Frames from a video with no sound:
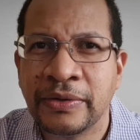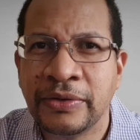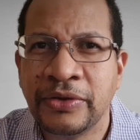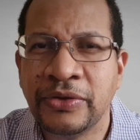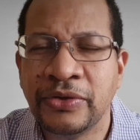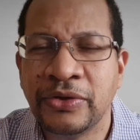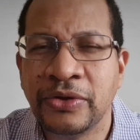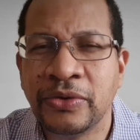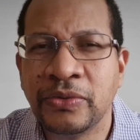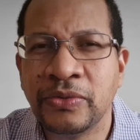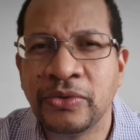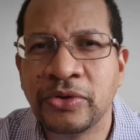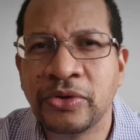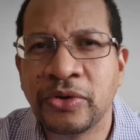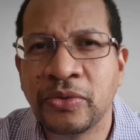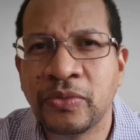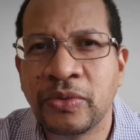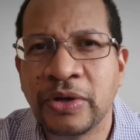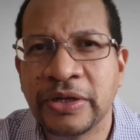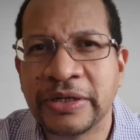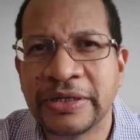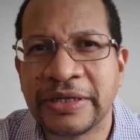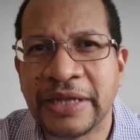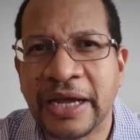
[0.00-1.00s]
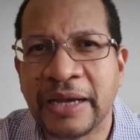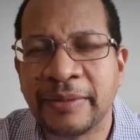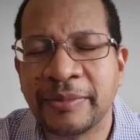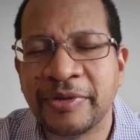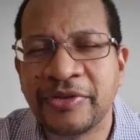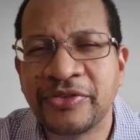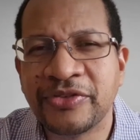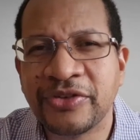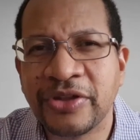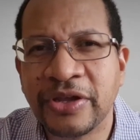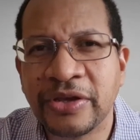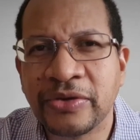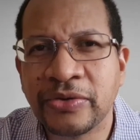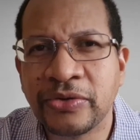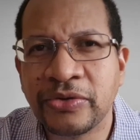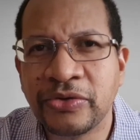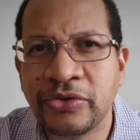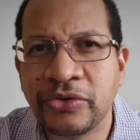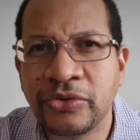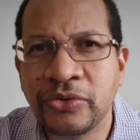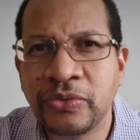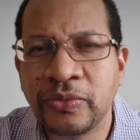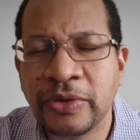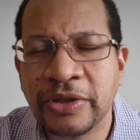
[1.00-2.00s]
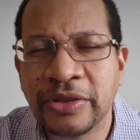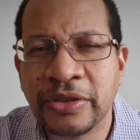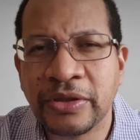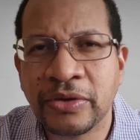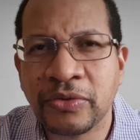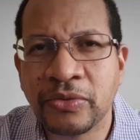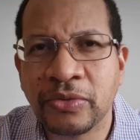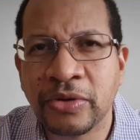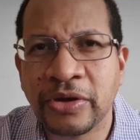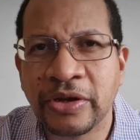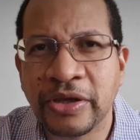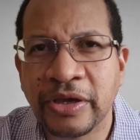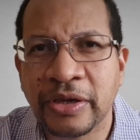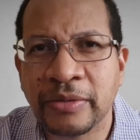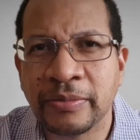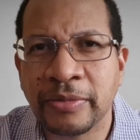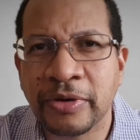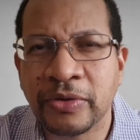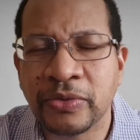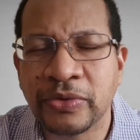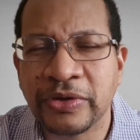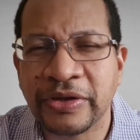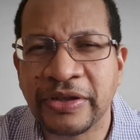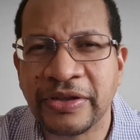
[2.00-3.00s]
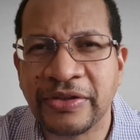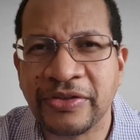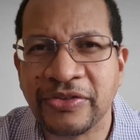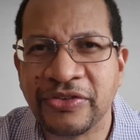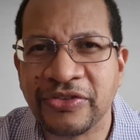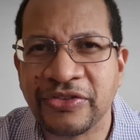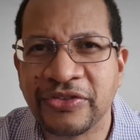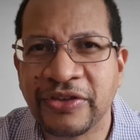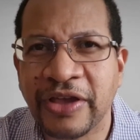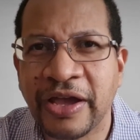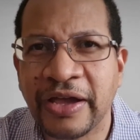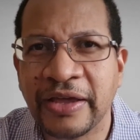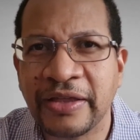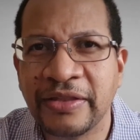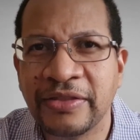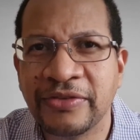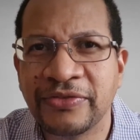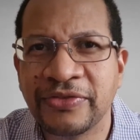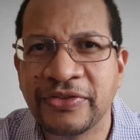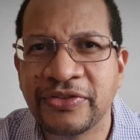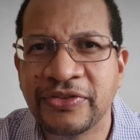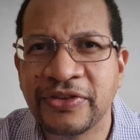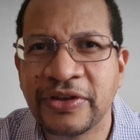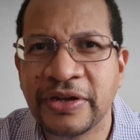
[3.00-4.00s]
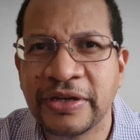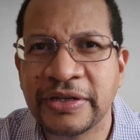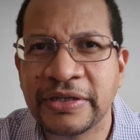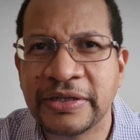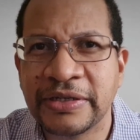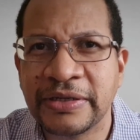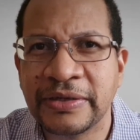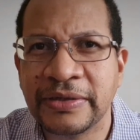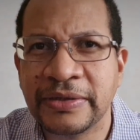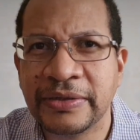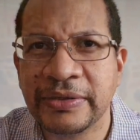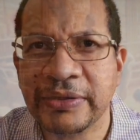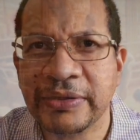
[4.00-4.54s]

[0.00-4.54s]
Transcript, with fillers: You don't know what damage they could do when they're running about inside the facility.